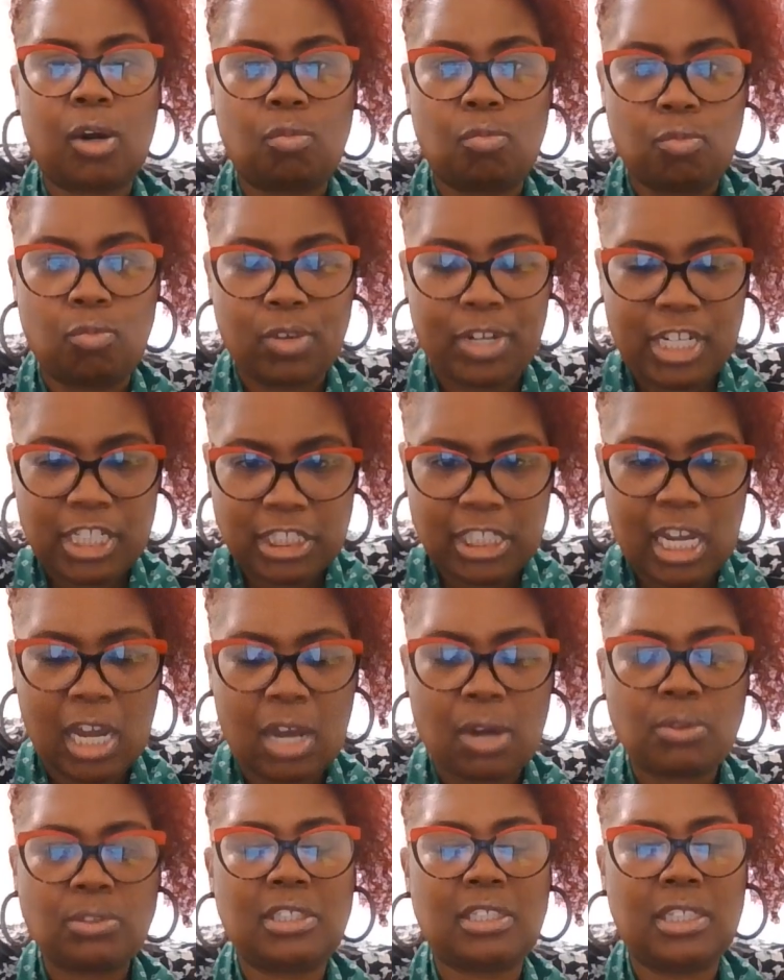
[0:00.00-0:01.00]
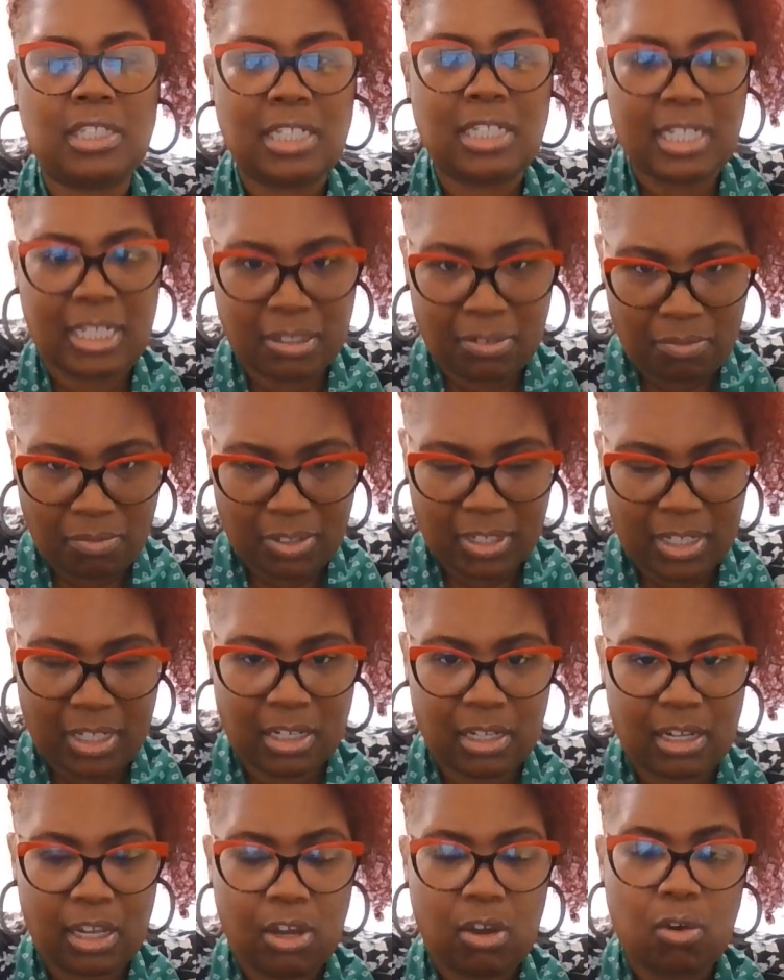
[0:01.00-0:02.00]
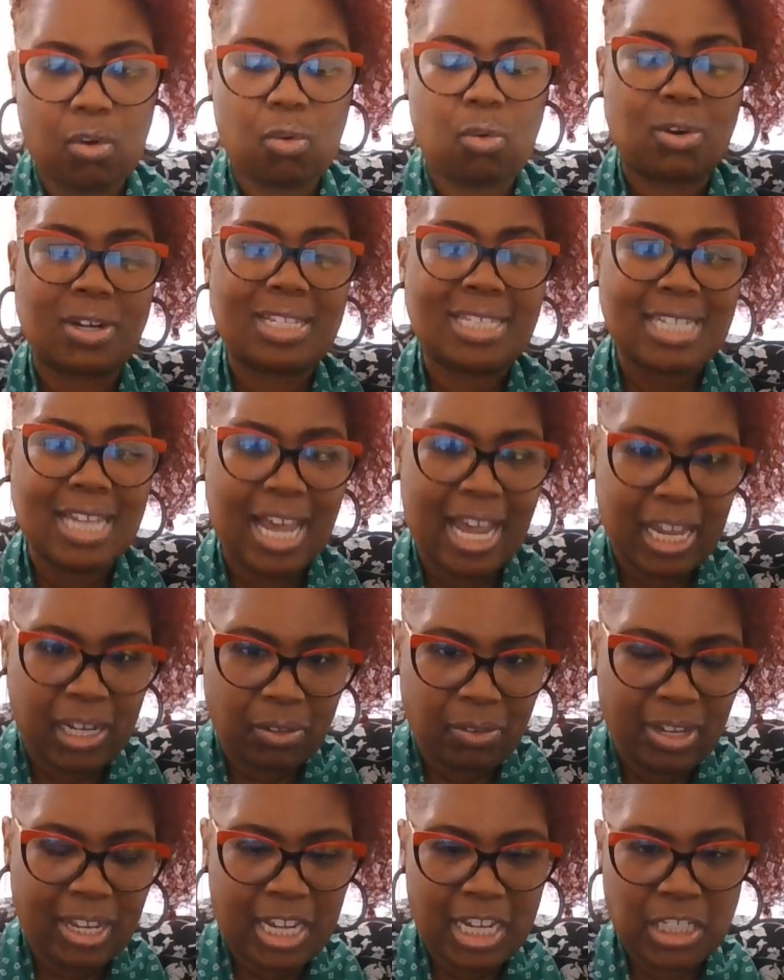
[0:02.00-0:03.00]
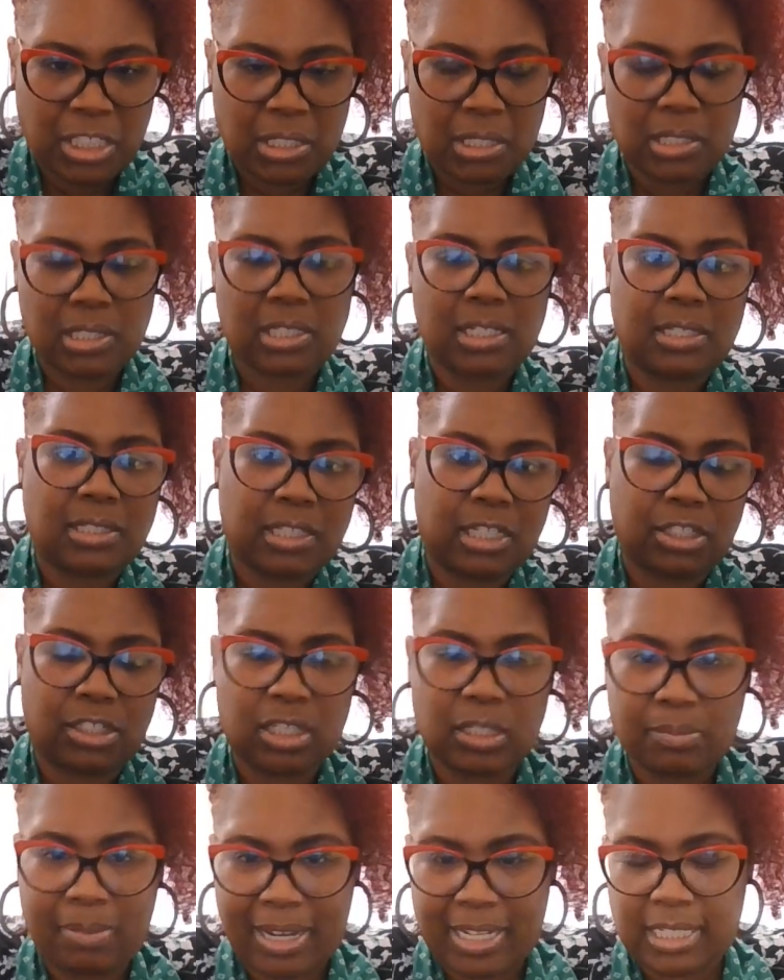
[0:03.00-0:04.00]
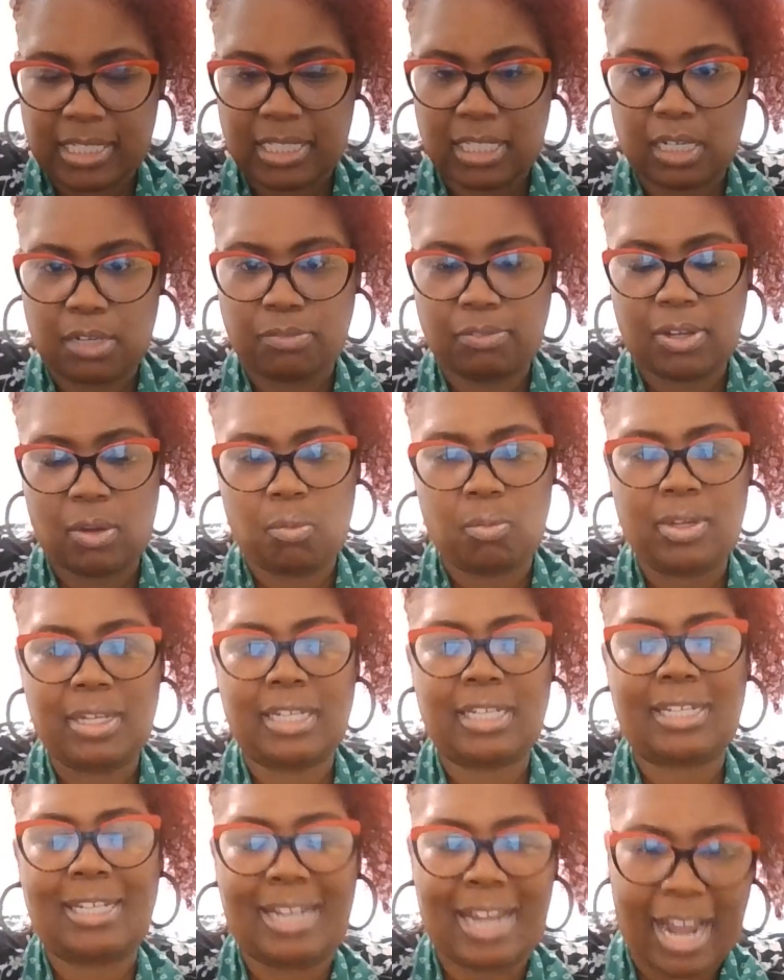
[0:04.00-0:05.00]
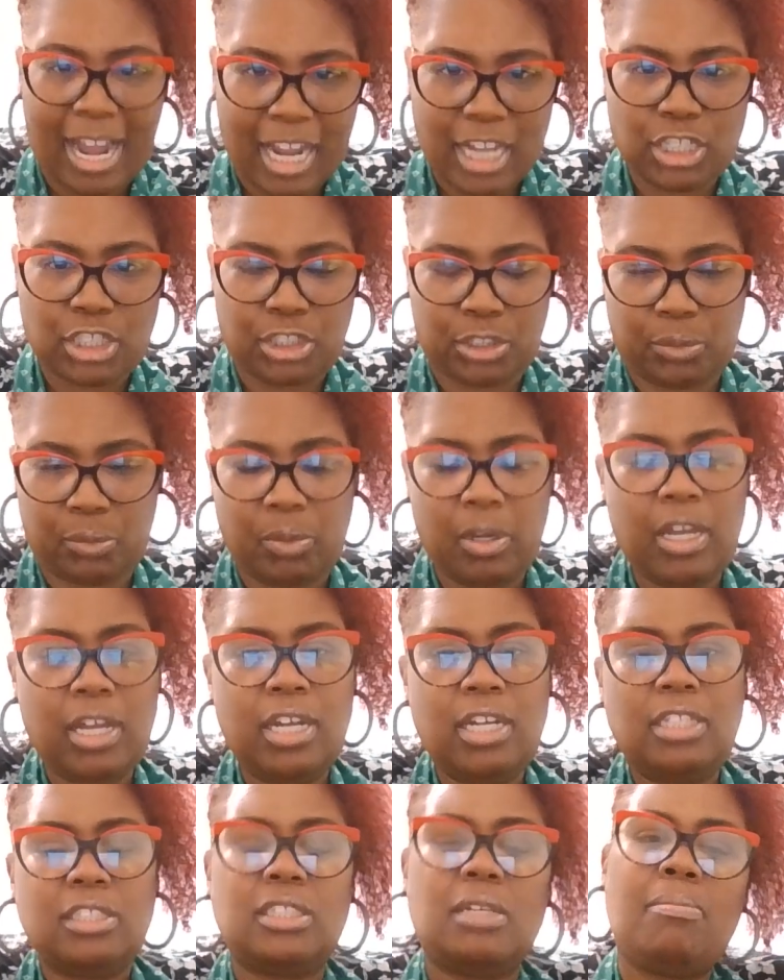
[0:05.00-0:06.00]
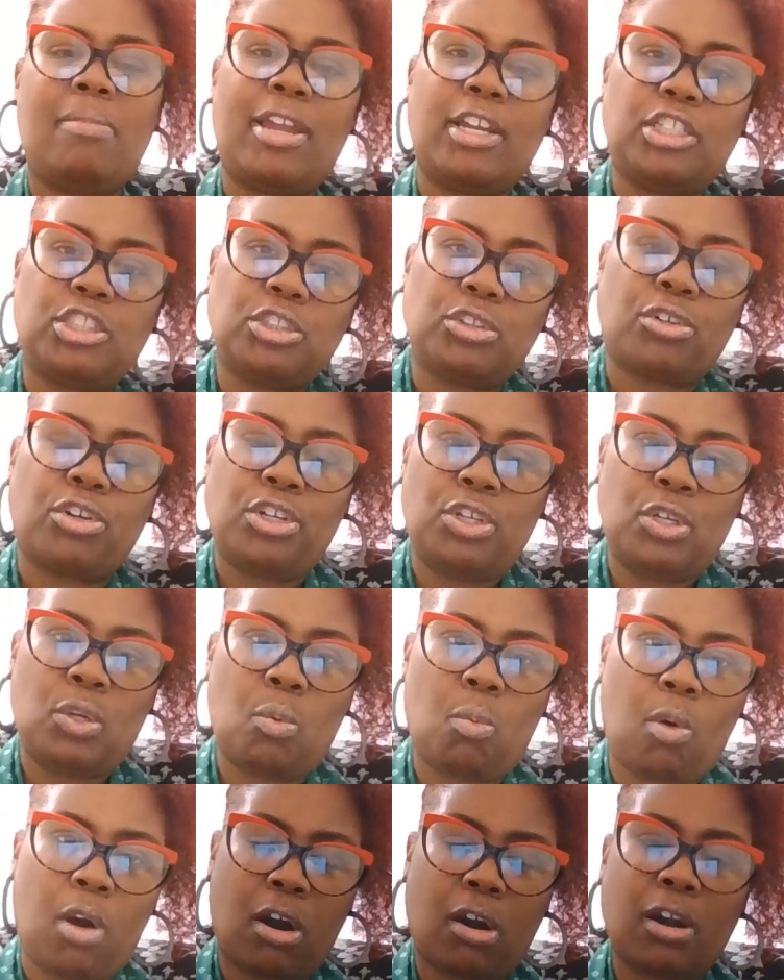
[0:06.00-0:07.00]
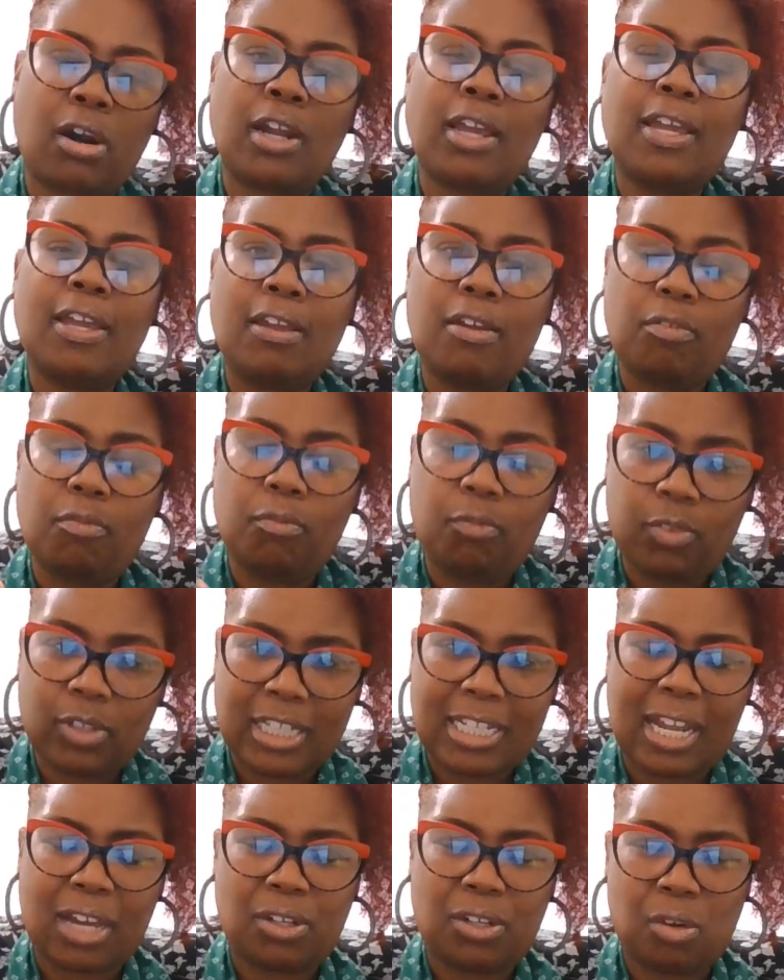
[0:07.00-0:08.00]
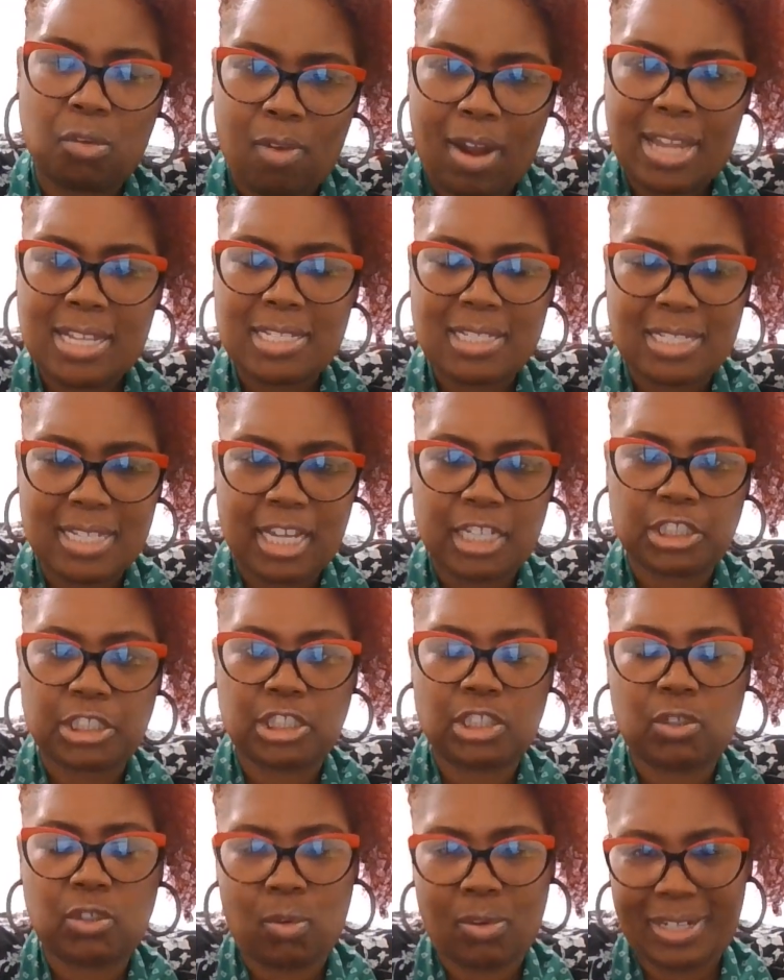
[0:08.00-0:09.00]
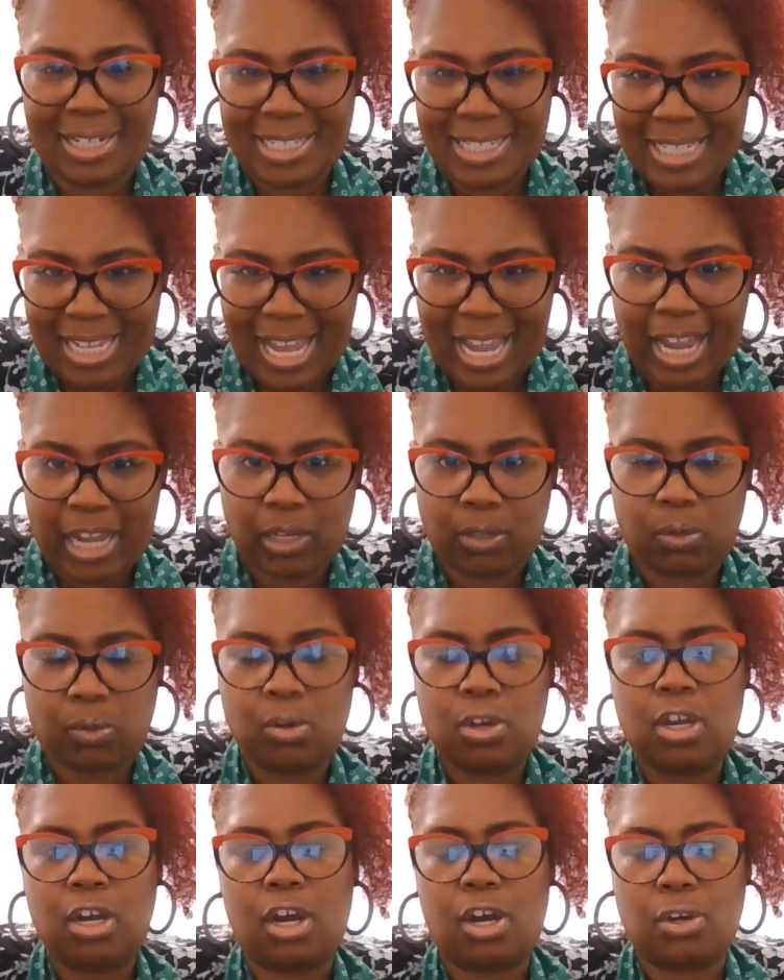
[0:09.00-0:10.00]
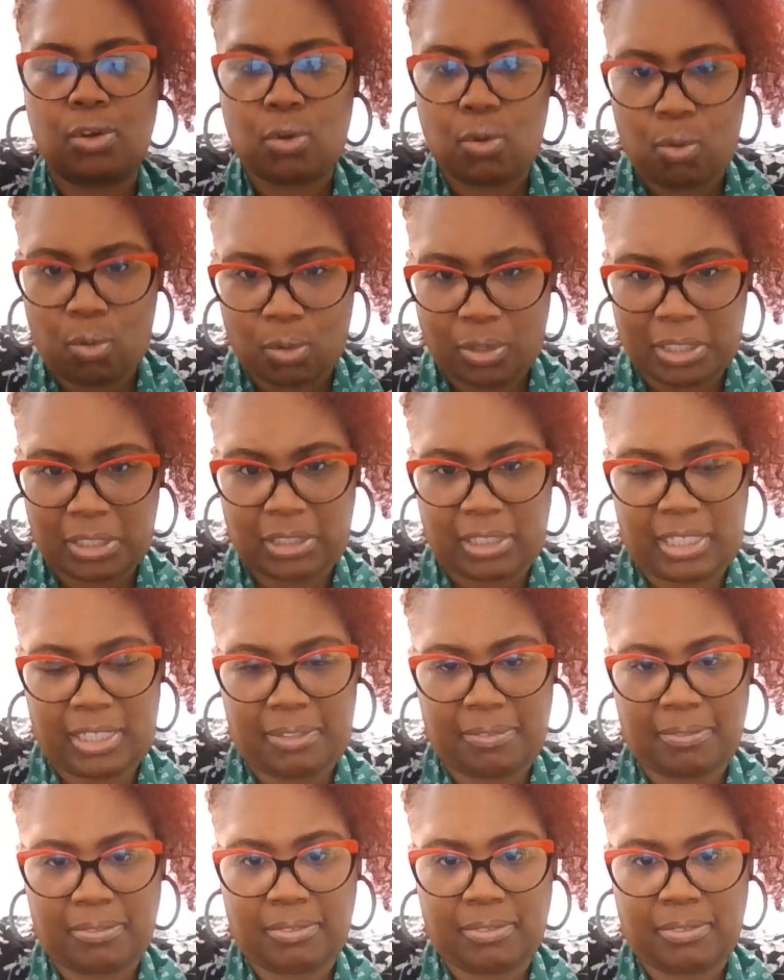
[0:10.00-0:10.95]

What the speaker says: reach out to the DMV or a title agency such as myself, and we can guide you to make sure you are filling out the right section on the title accordingly.